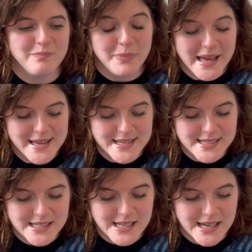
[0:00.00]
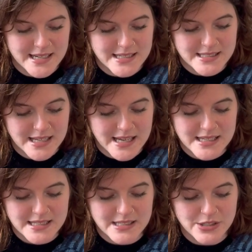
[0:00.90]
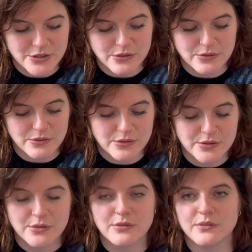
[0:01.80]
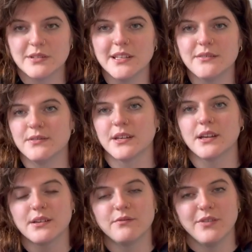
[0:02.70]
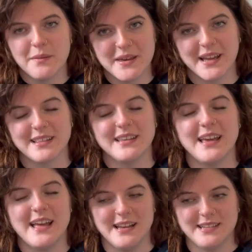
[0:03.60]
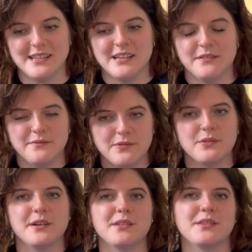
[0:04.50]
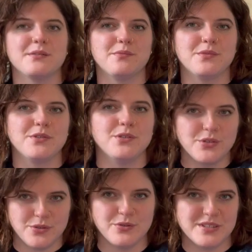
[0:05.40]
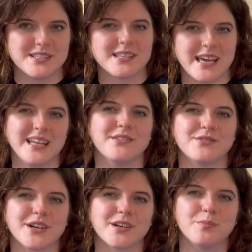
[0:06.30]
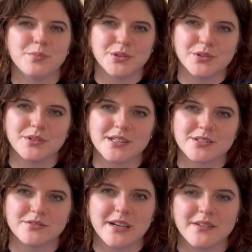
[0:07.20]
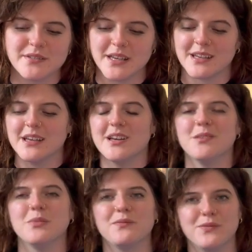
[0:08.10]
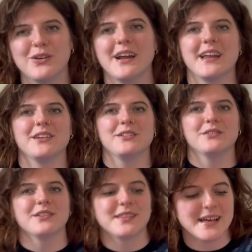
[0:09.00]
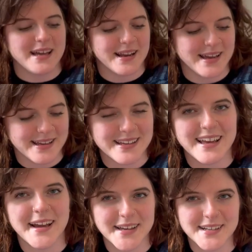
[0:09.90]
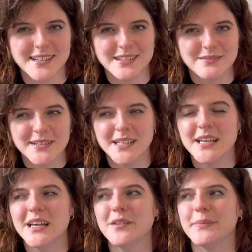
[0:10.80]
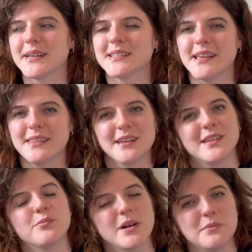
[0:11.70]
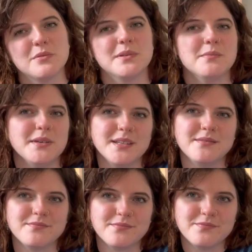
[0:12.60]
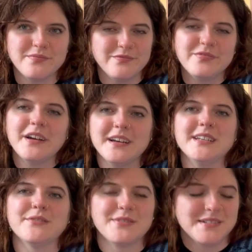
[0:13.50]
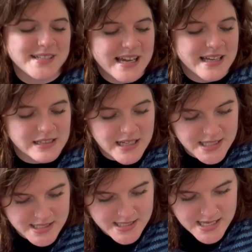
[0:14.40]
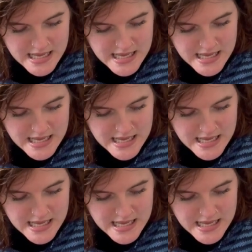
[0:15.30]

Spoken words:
But I decided to leave the ribbing at the end for the new skein of dark blue that's arriving before I knew that I had another one, because I think they'll probably be very different dye lots